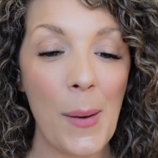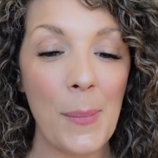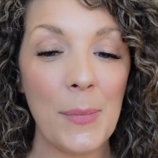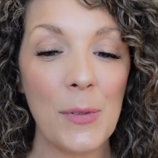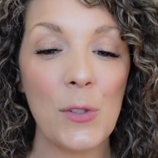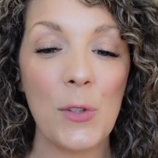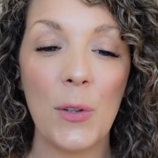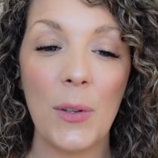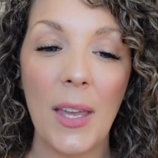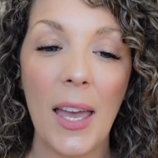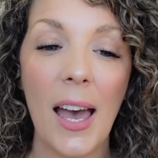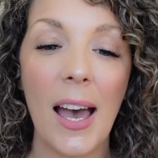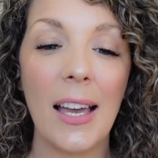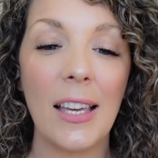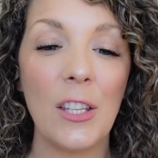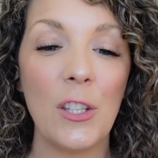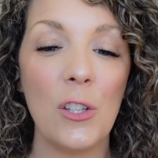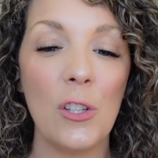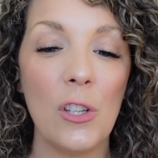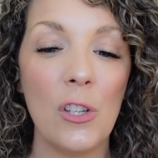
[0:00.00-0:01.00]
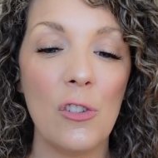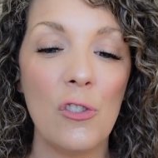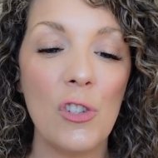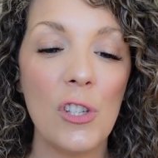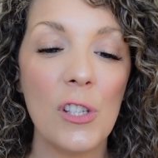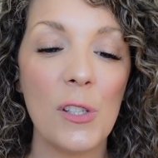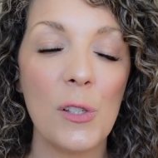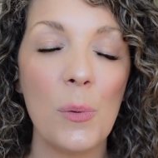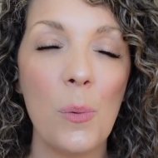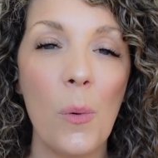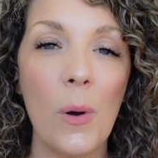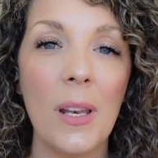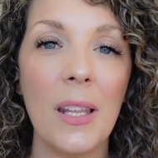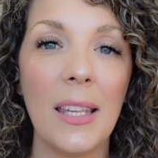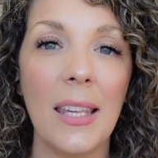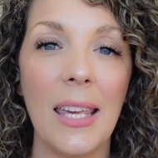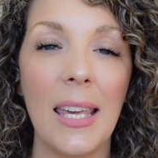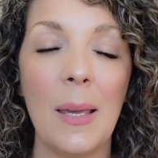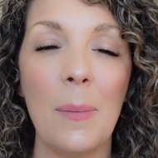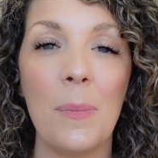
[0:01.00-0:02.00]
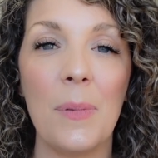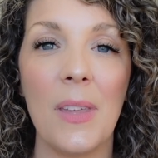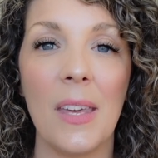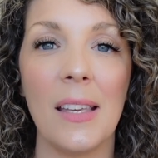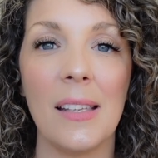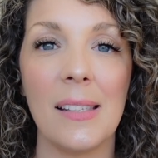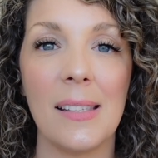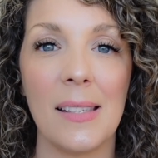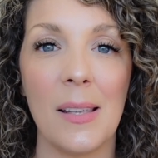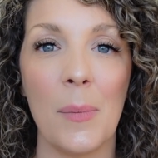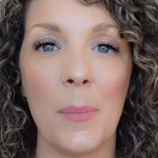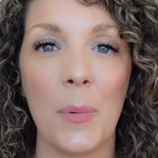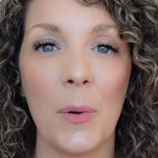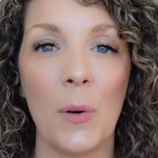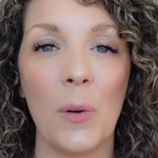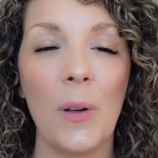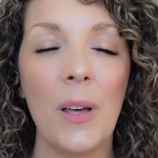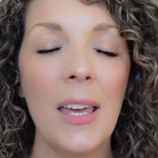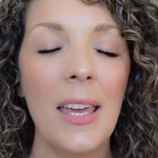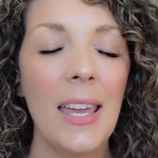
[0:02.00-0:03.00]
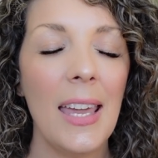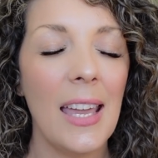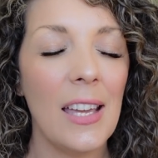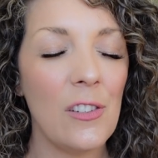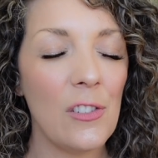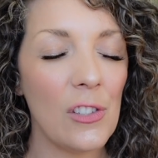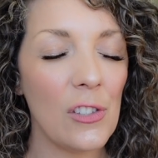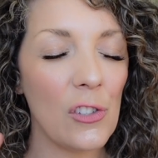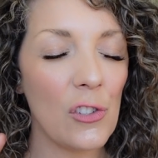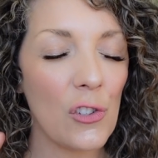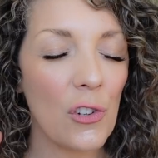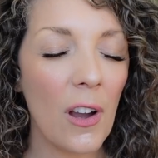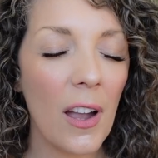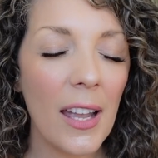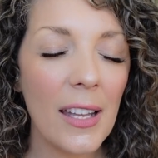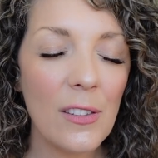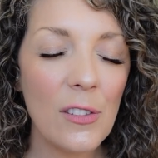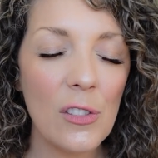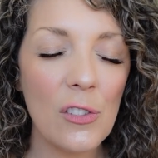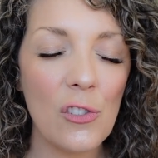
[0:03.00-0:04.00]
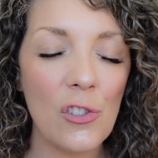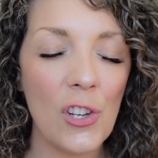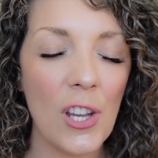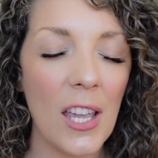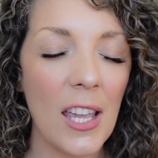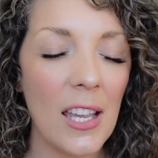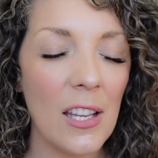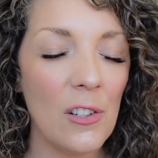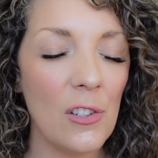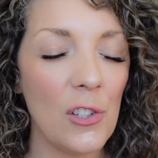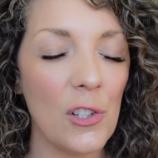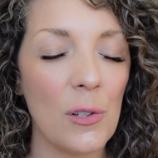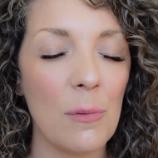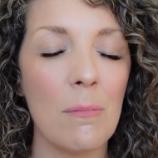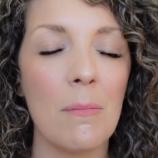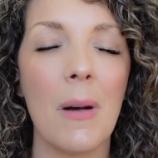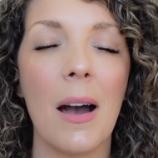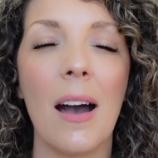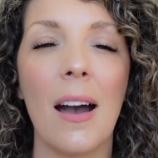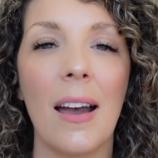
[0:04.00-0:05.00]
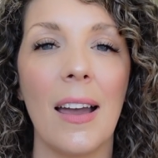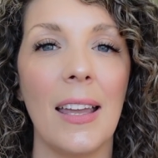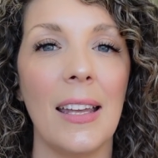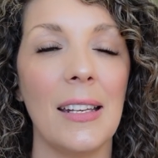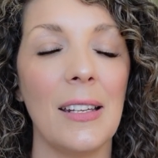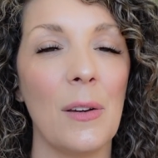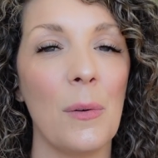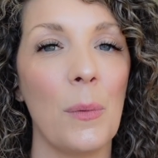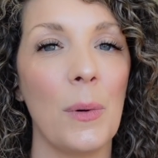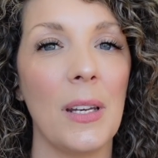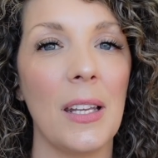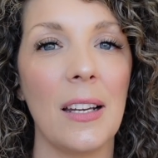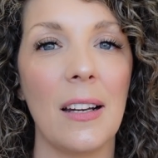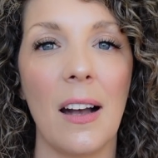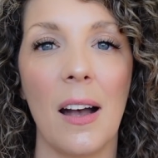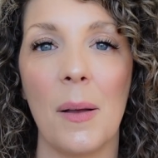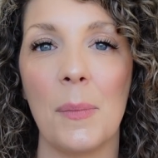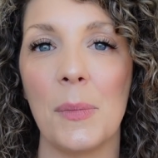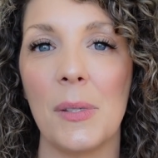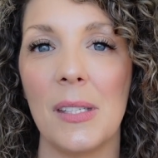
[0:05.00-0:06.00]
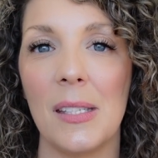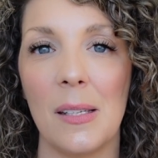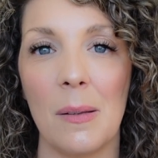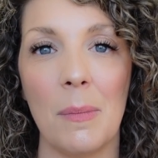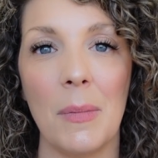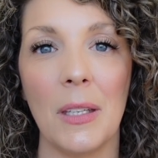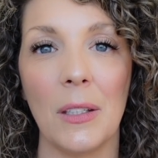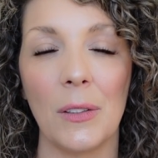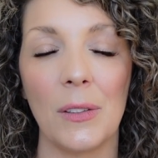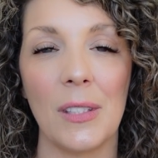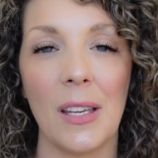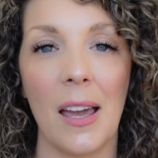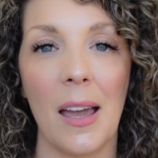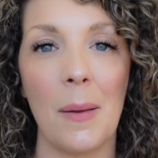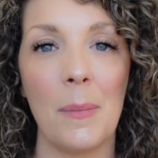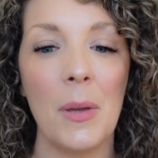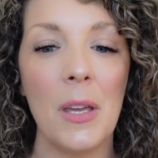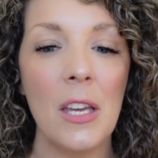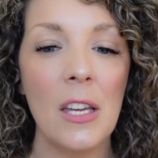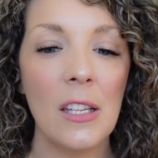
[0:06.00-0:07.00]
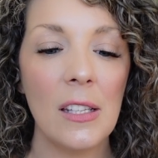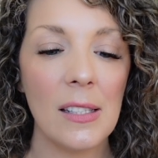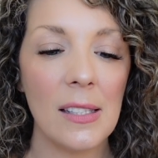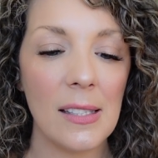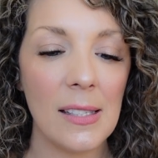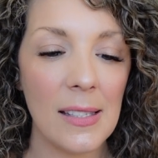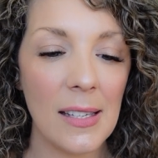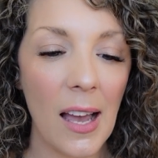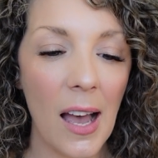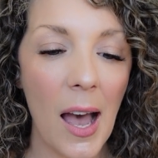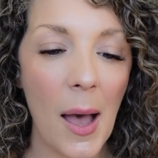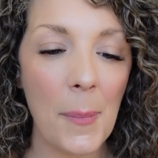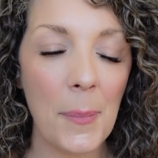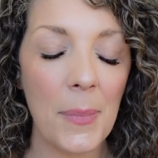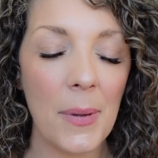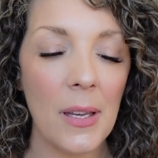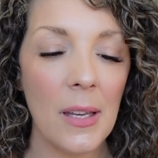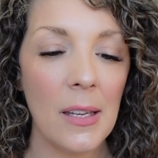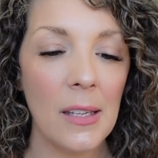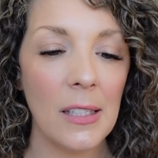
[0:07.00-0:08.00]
So yeah, you just want to keep things simple and just try to change your mind when it comes to mealtime. Stop.